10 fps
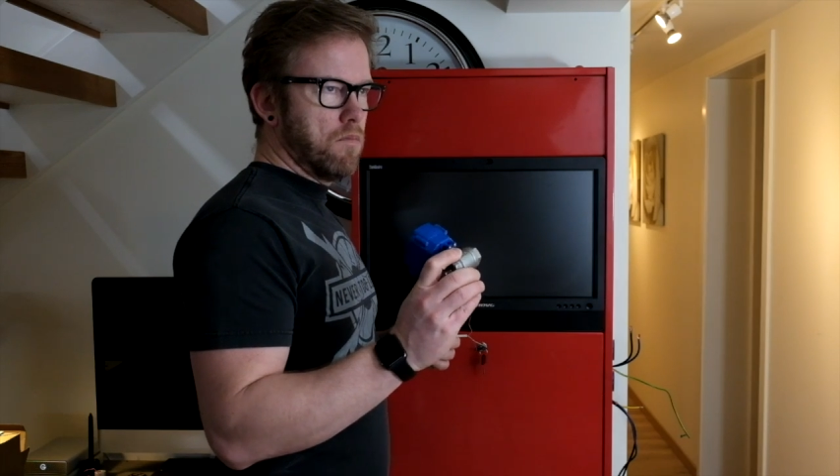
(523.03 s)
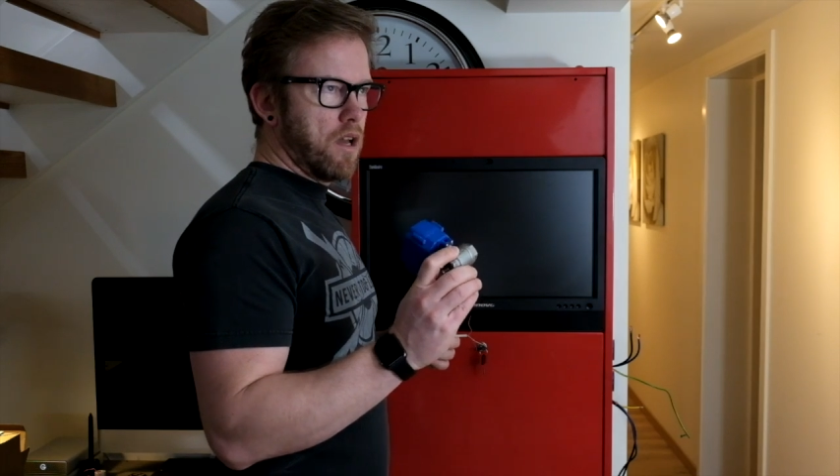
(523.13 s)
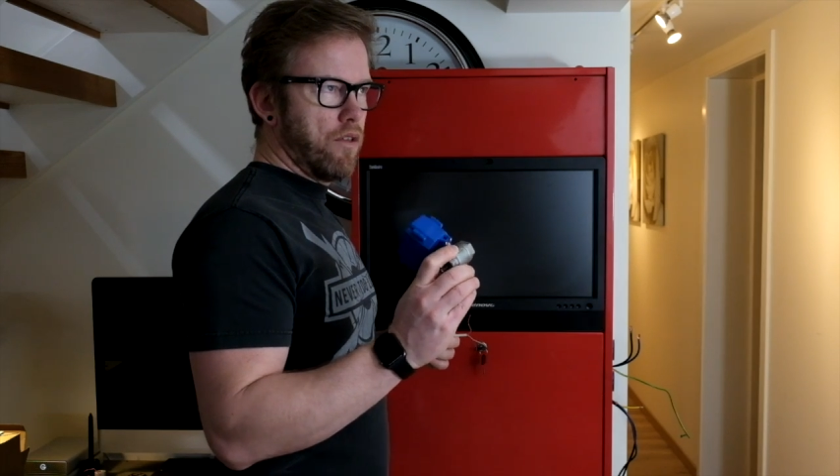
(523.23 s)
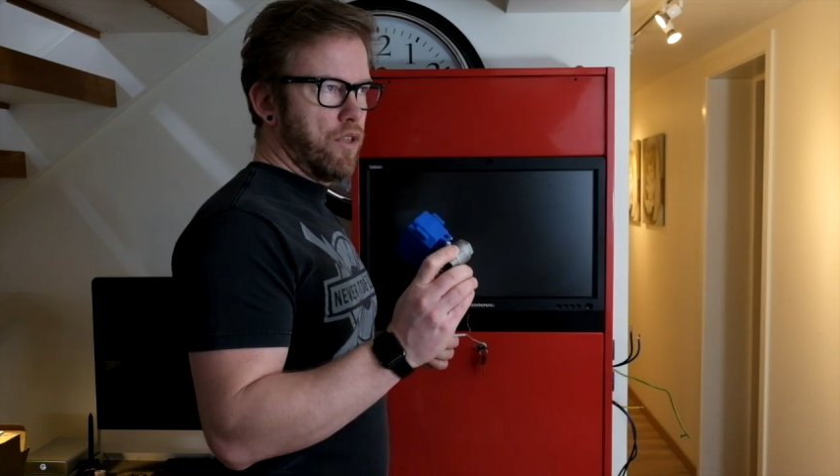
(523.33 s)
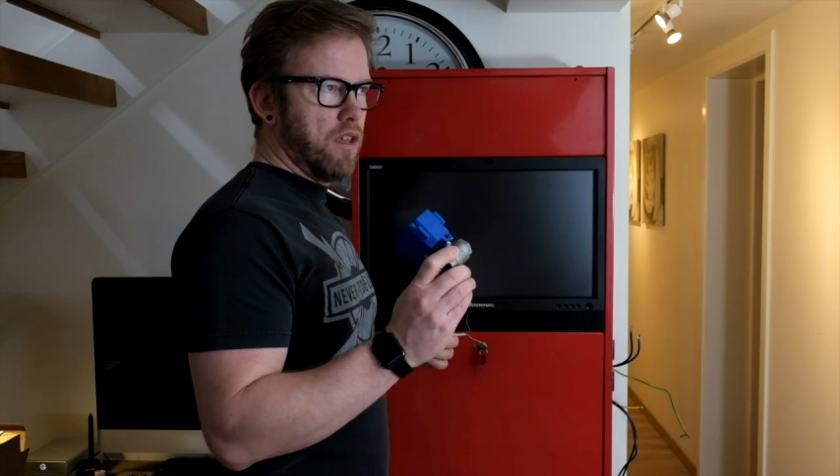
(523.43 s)

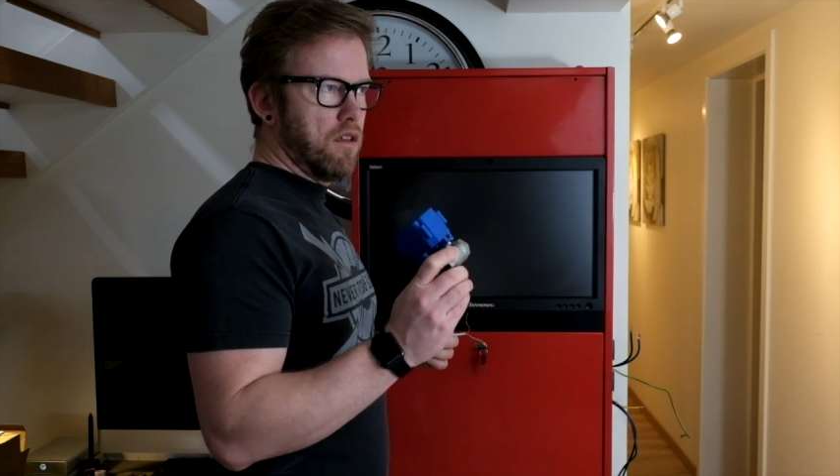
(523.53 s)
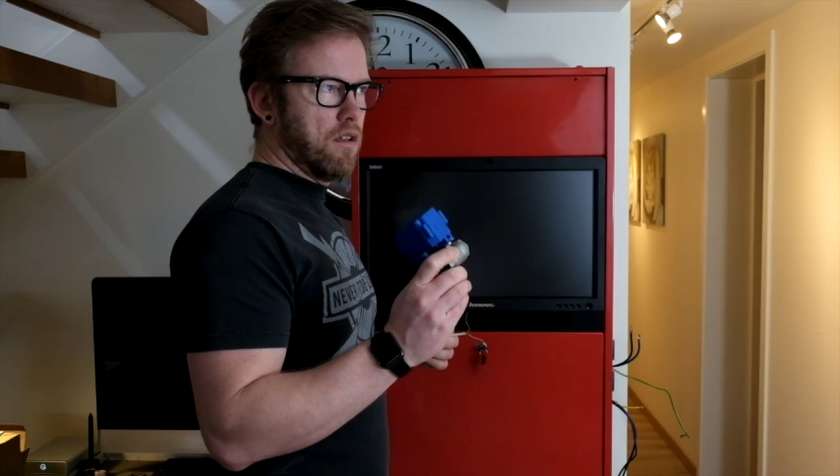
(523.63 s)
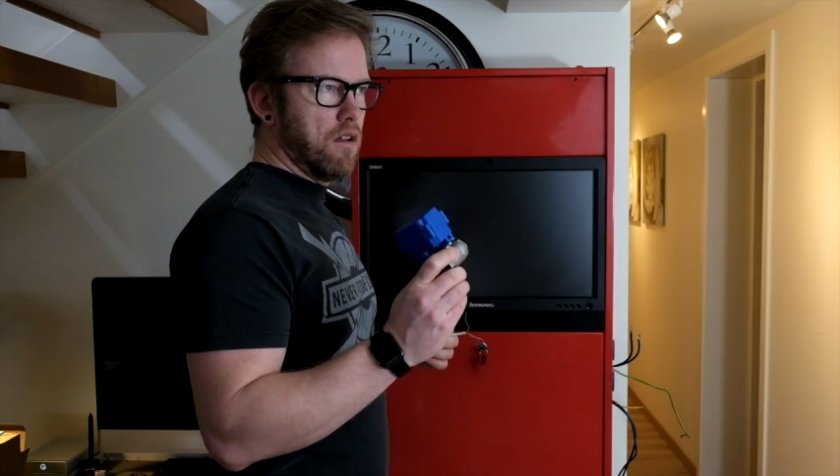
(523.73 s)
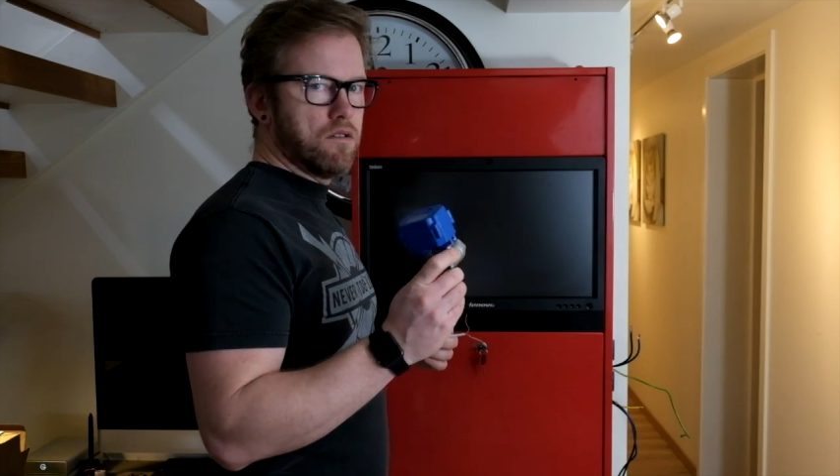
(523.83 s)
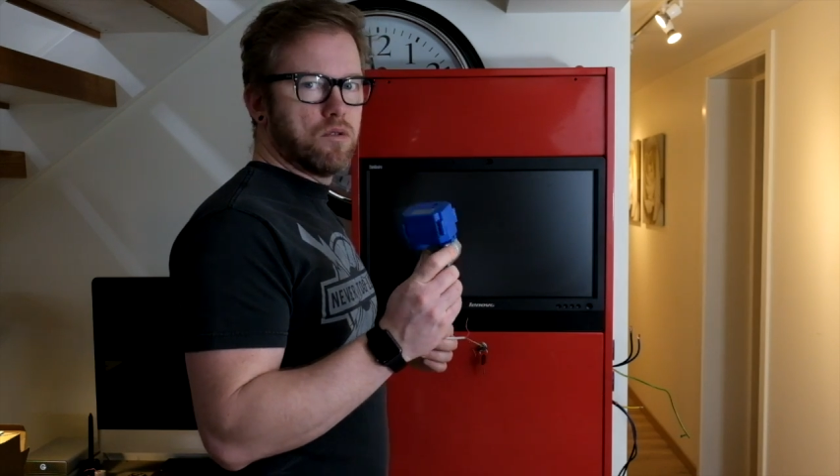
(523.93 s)
I think,
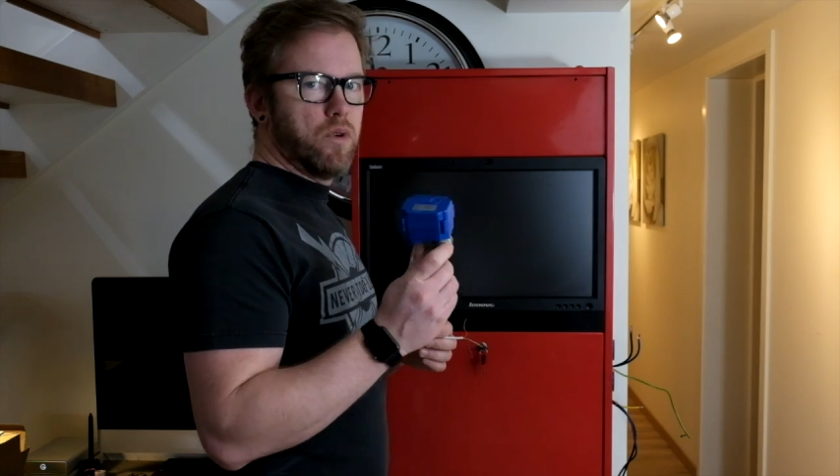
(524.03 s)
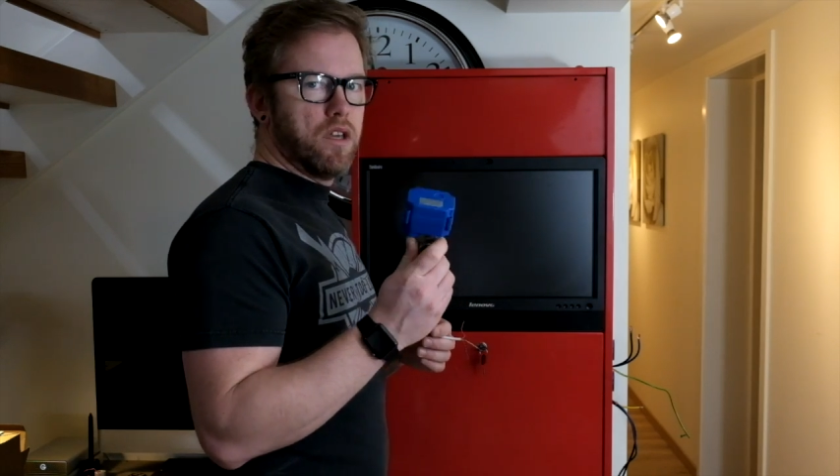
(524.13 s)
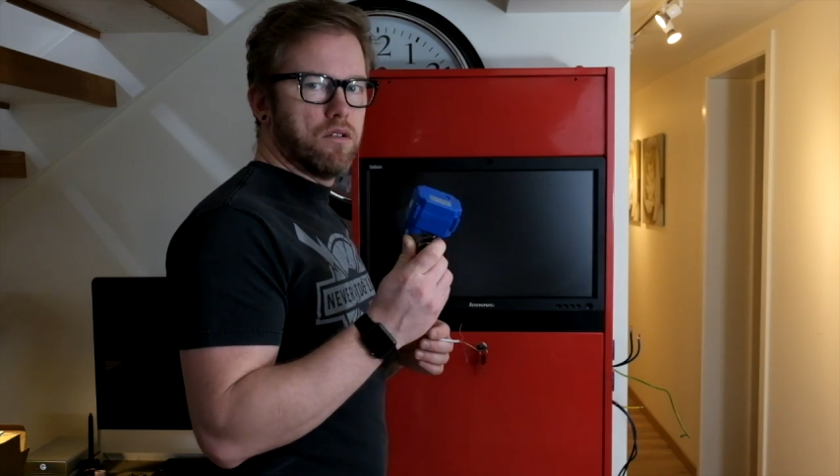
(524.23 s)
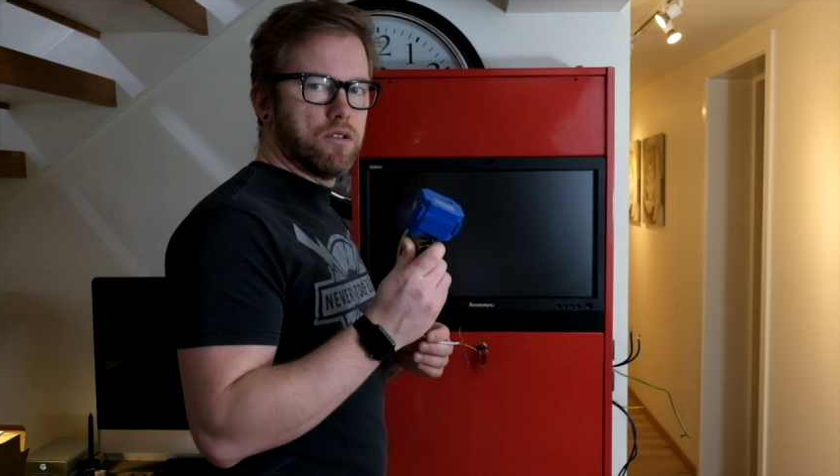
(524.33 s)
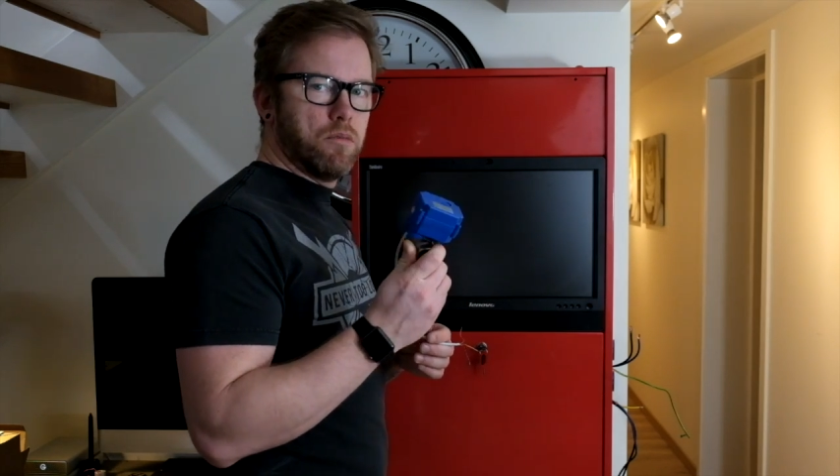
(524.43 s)
last
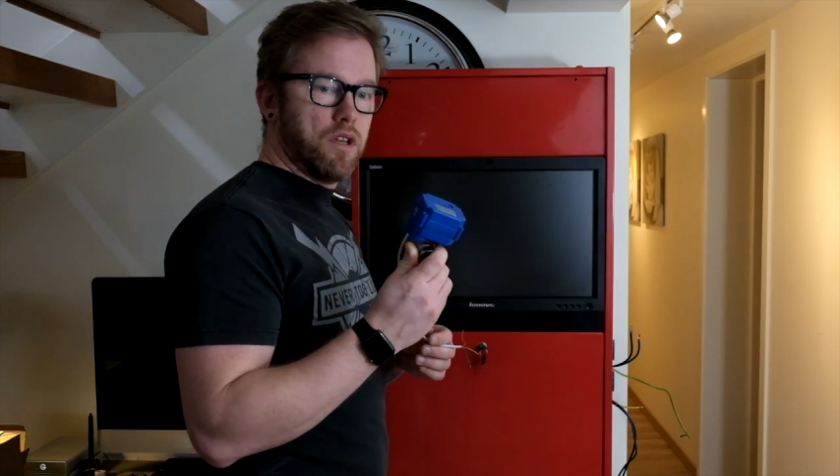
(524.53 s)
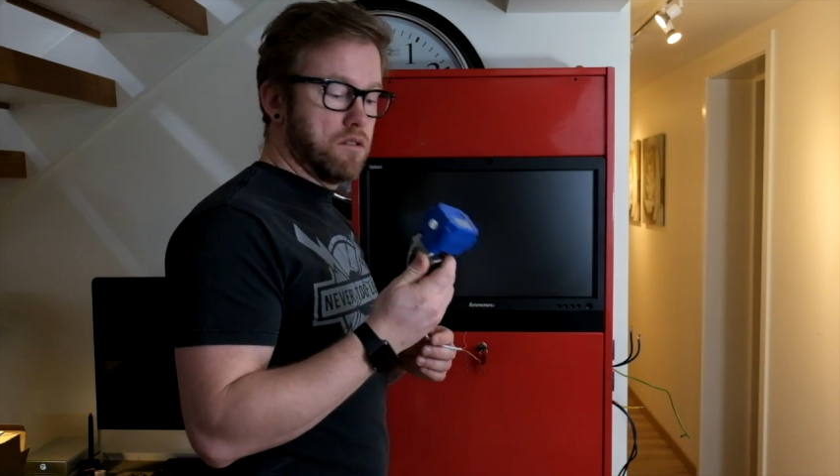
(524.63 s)
week or something,